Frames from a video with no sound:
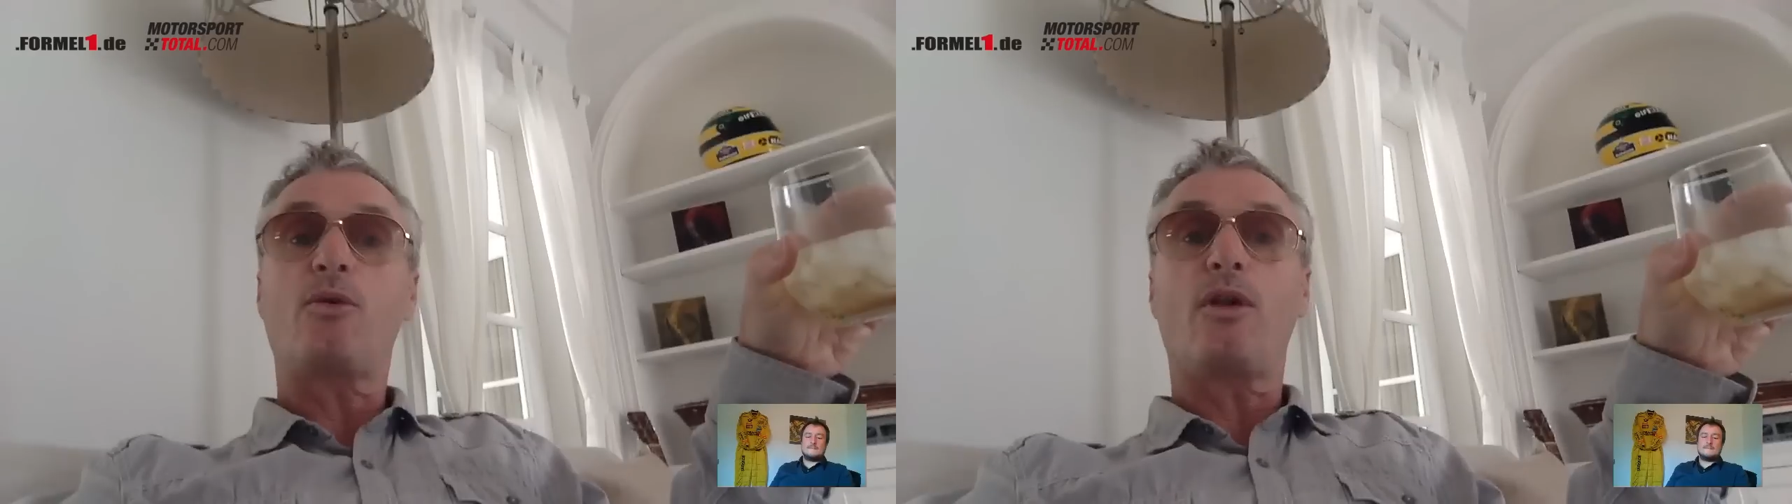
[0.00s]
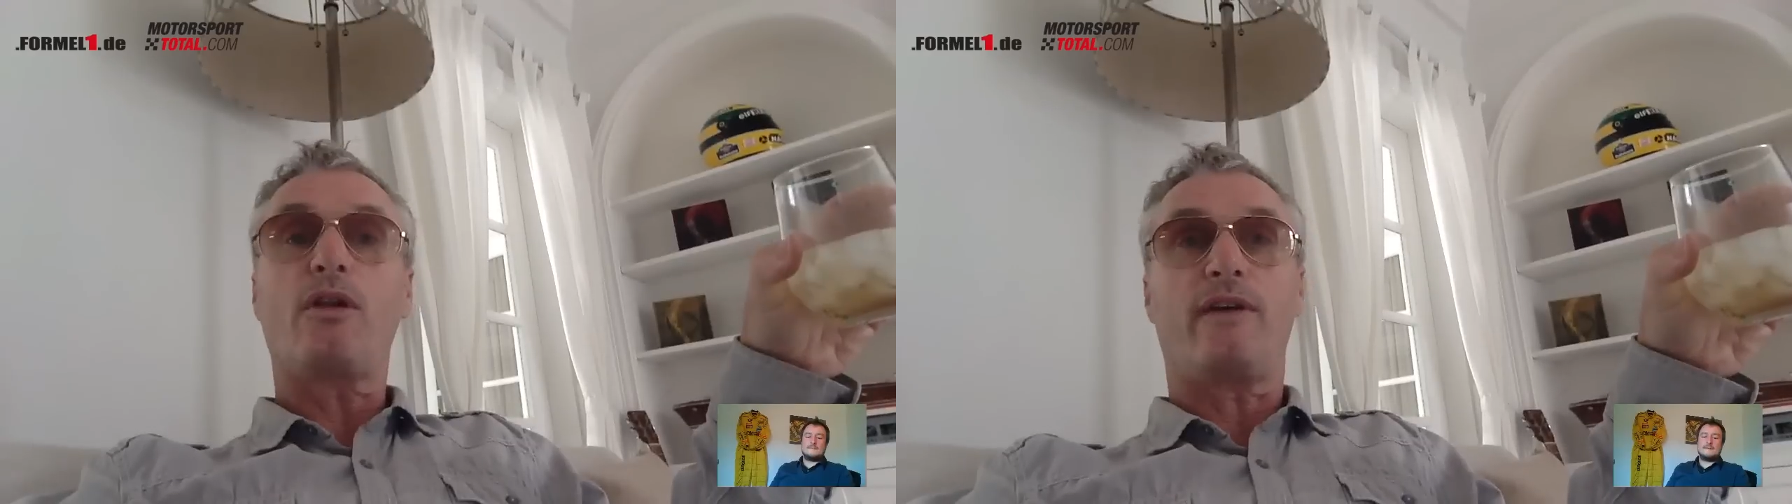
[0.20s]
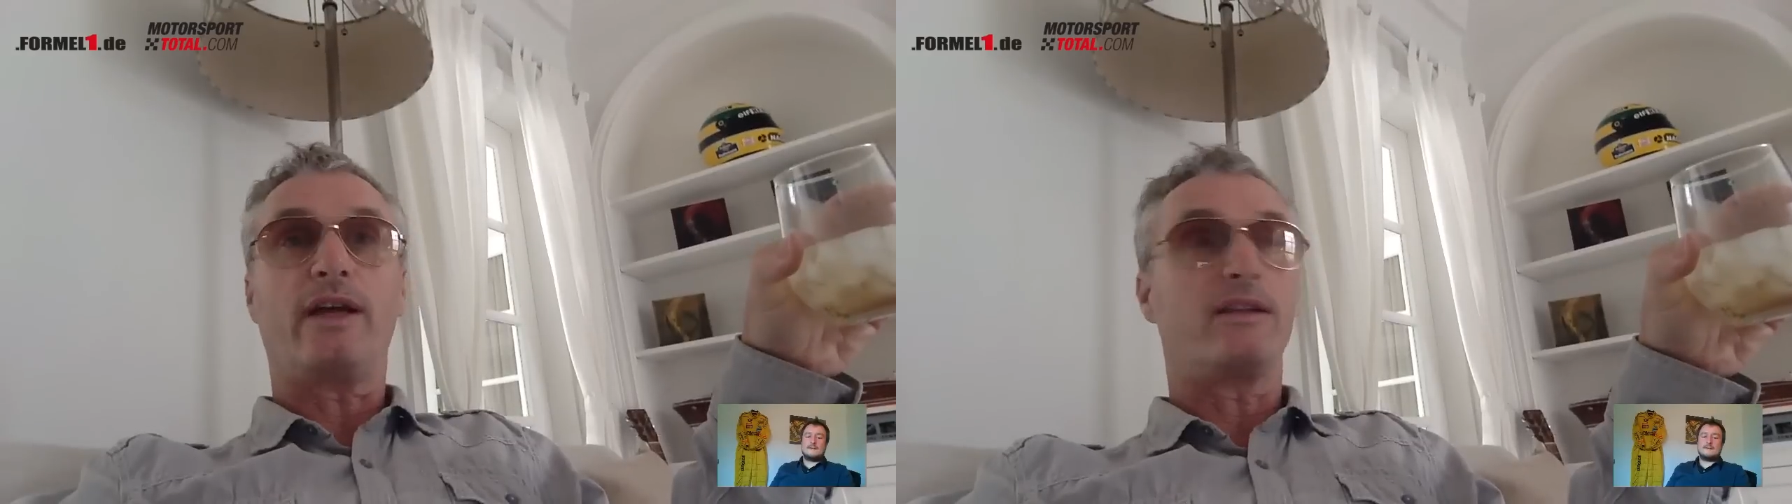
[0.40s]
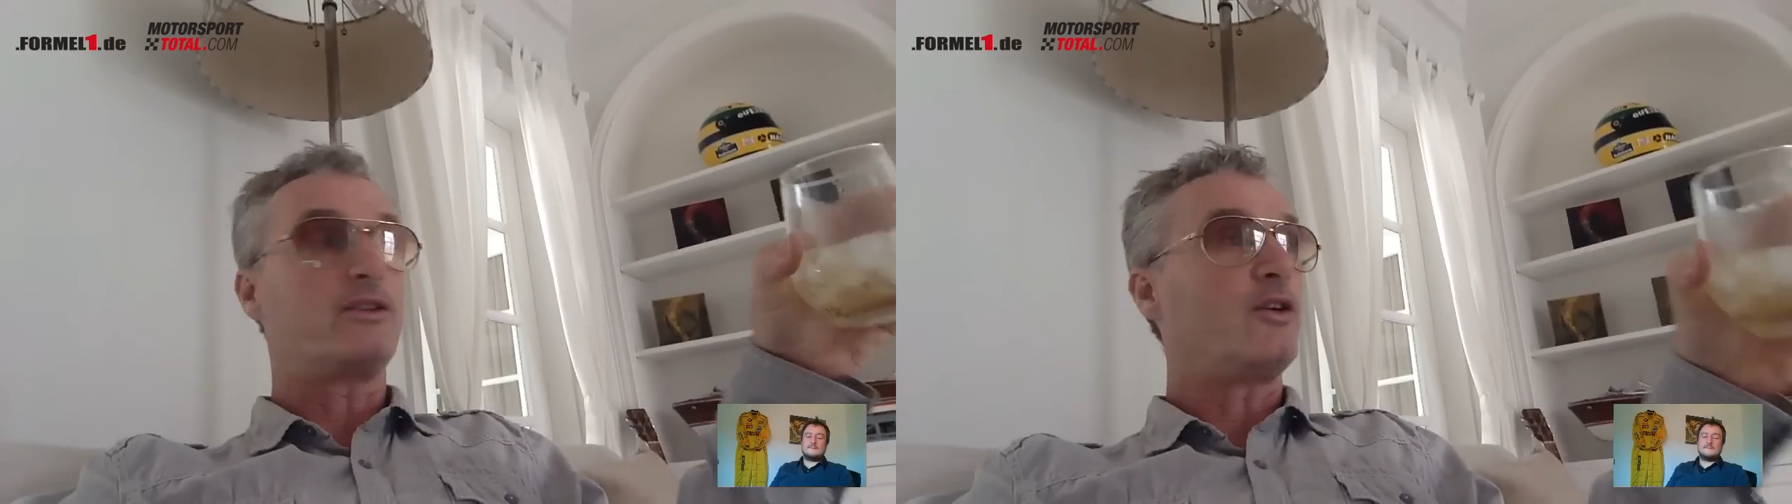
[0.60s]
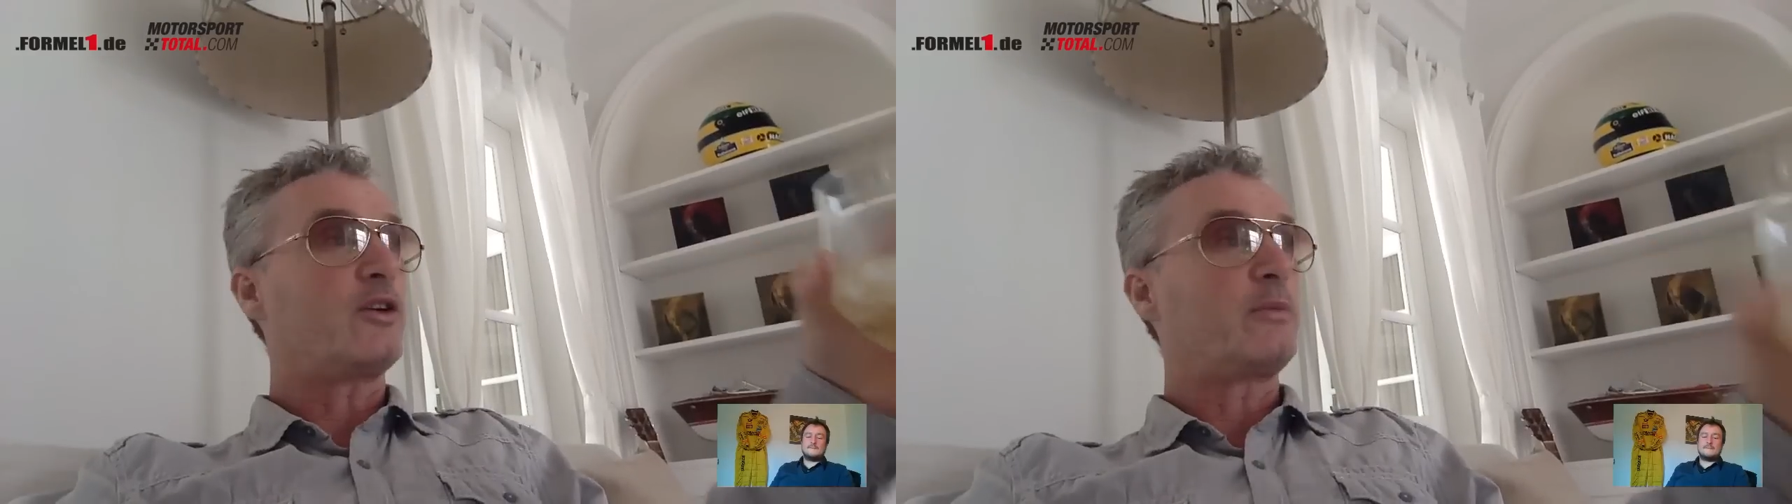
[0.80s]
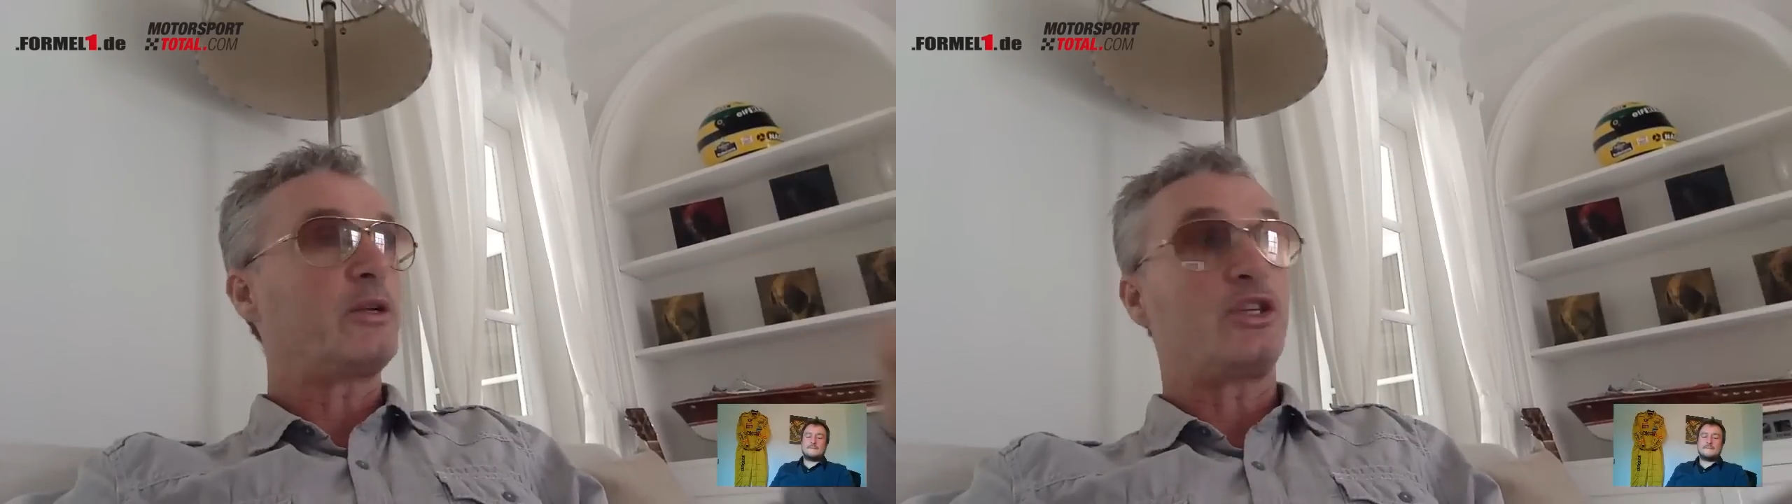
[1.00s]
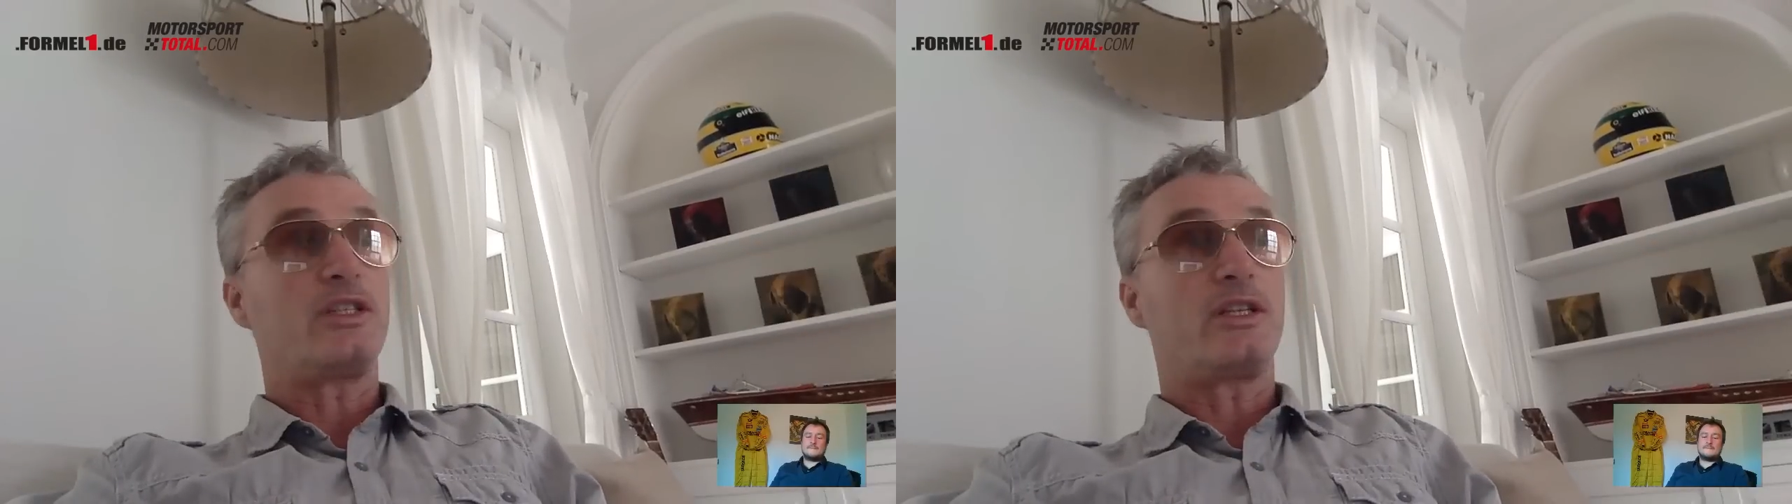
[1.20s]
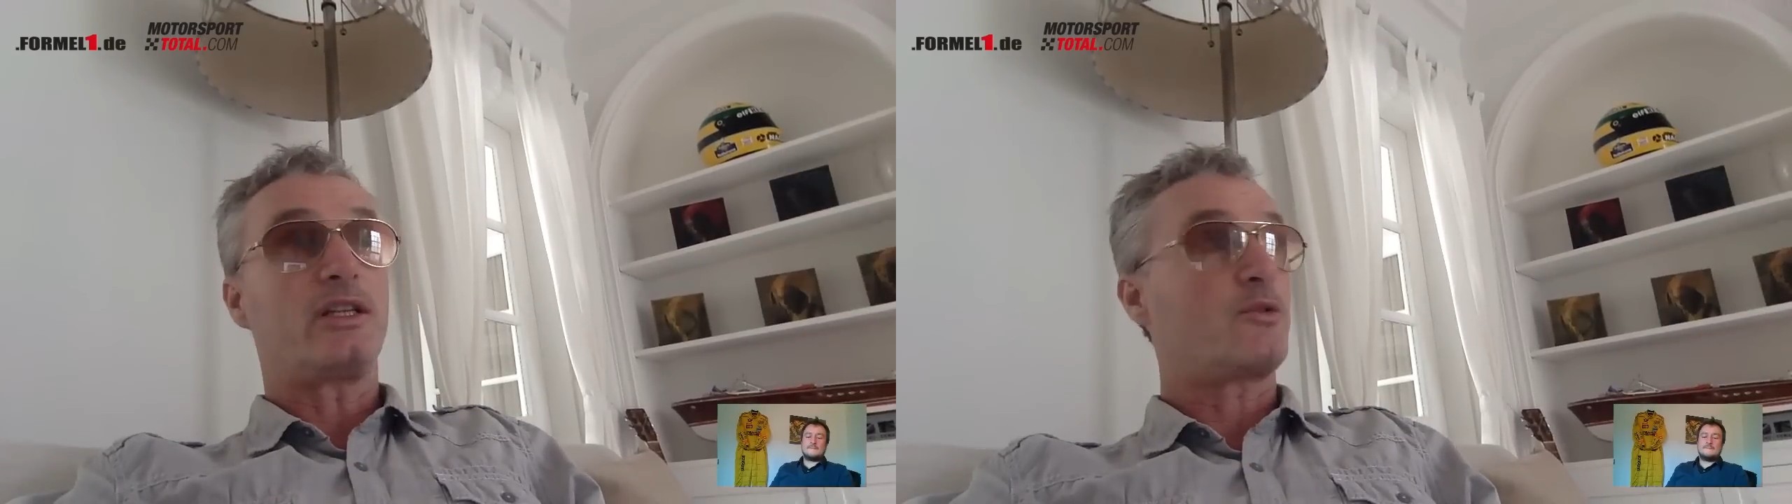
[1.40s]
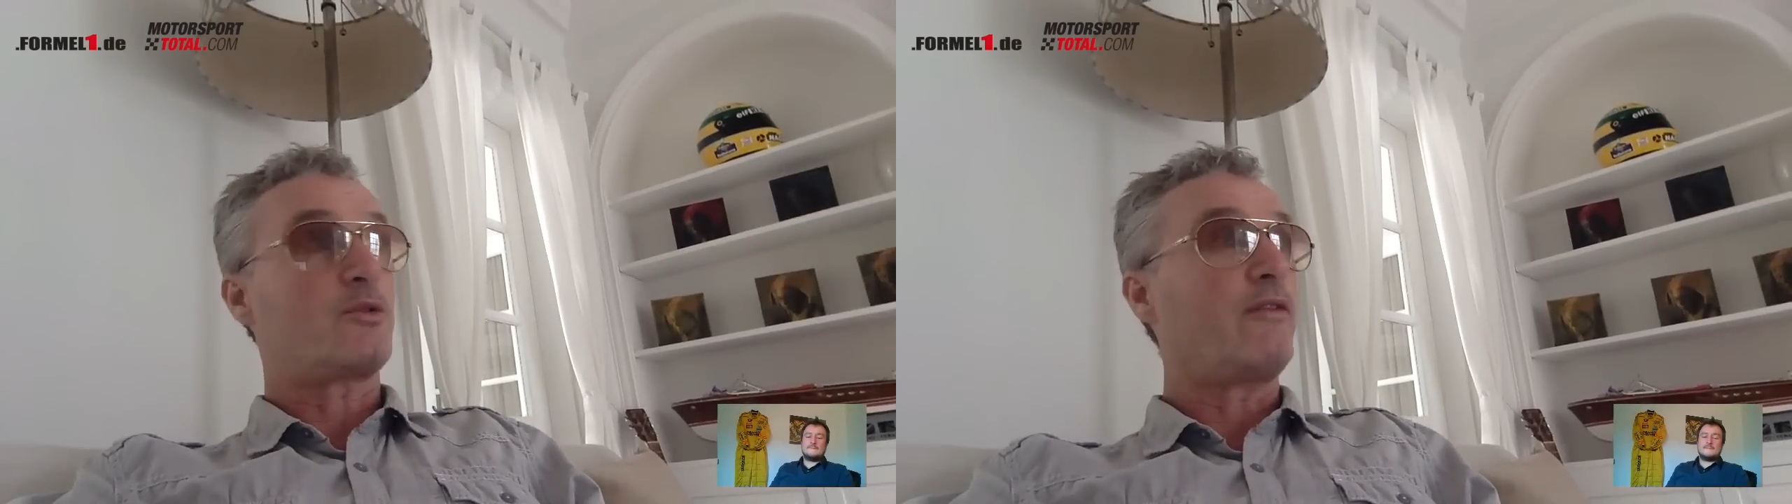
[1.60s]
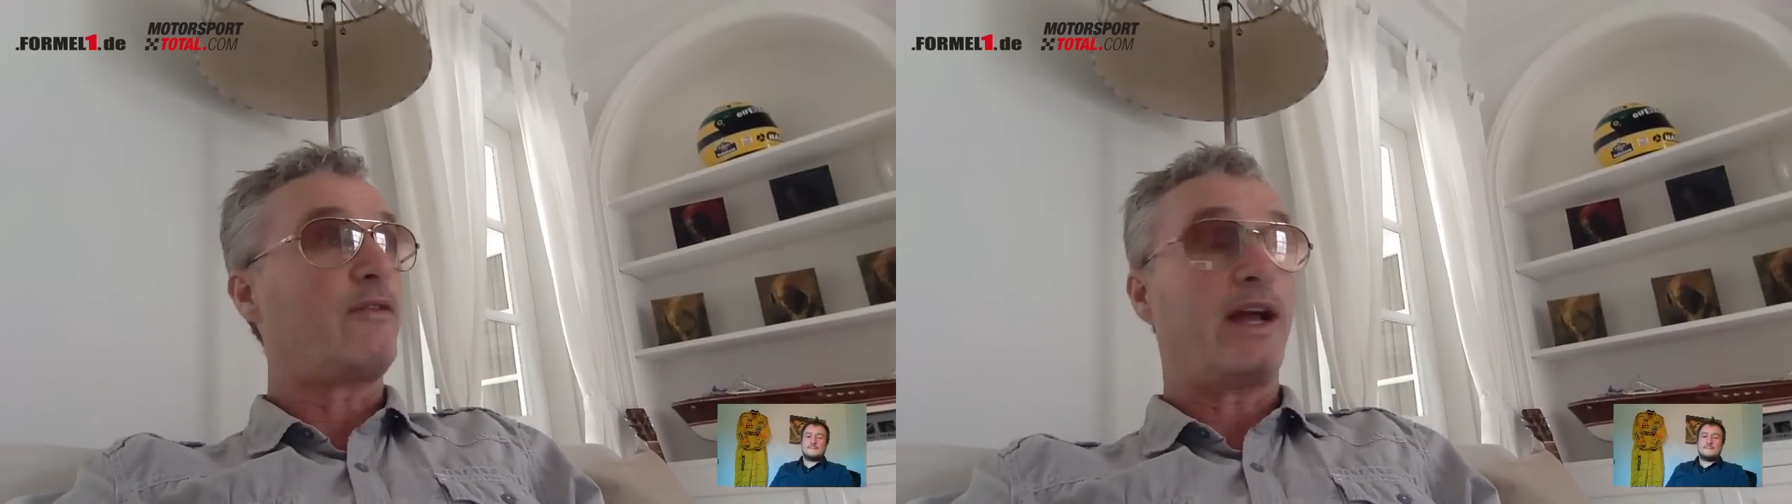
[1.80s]
like qualifying. They're talking about changing this
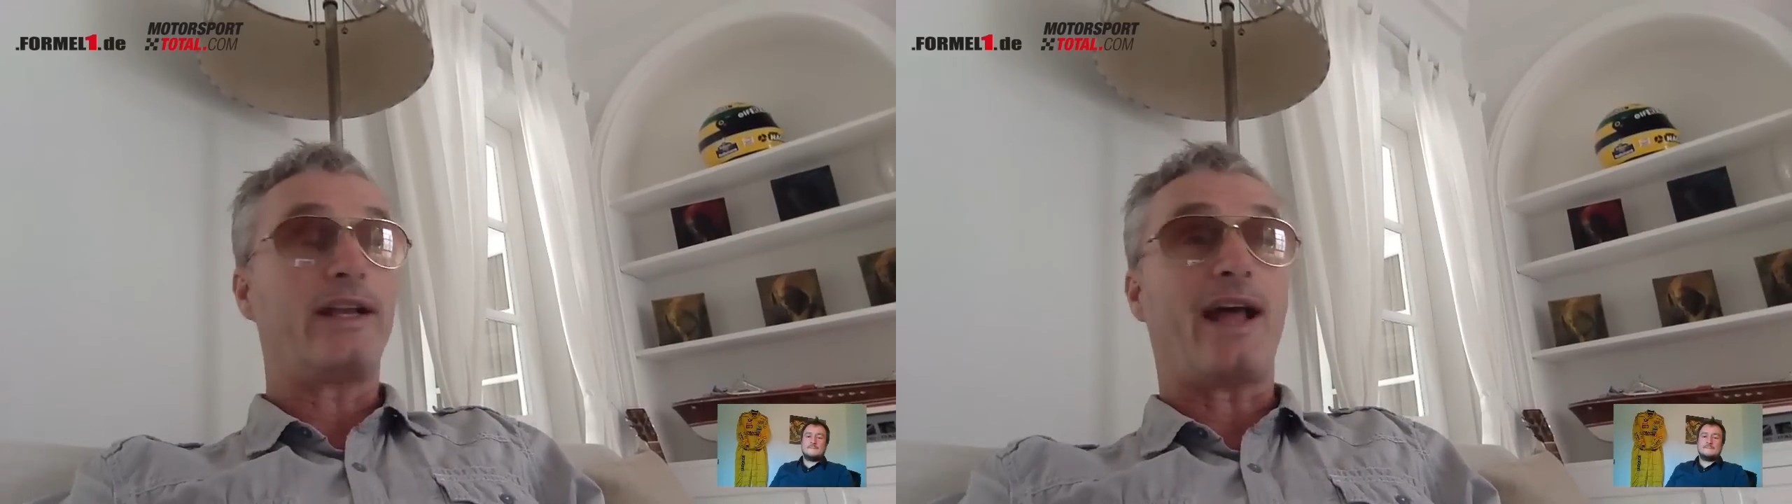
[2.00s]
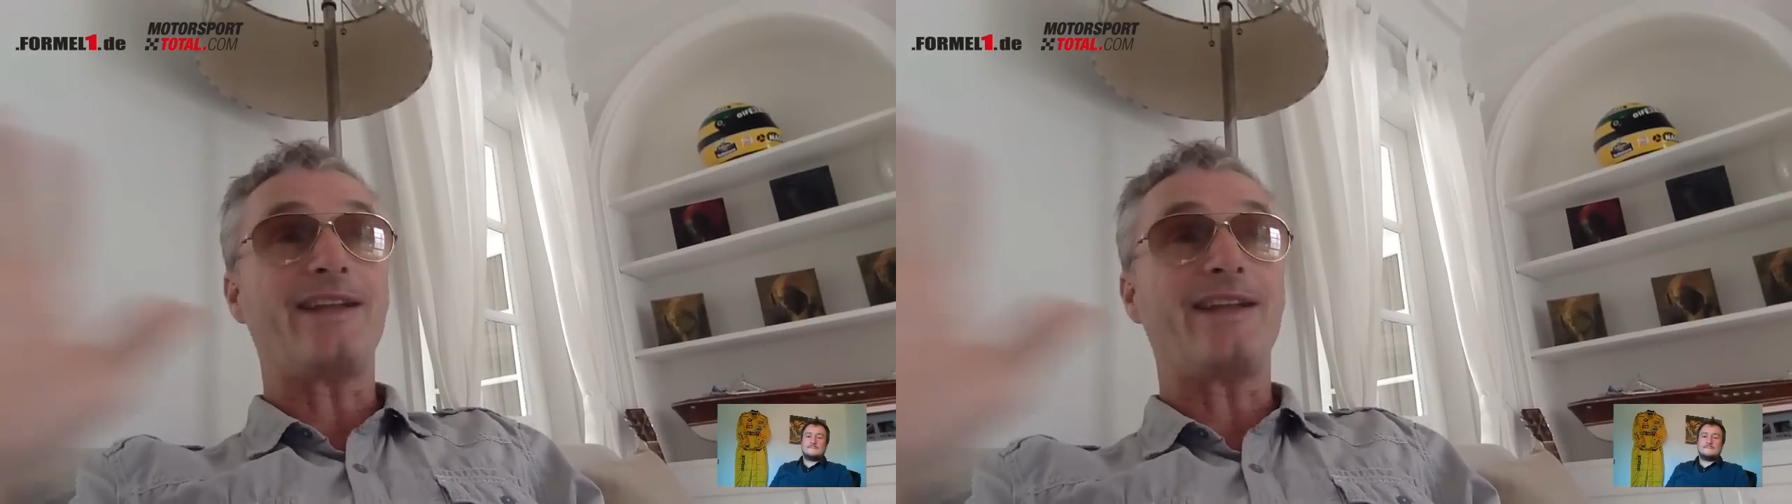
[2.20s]
qualifying.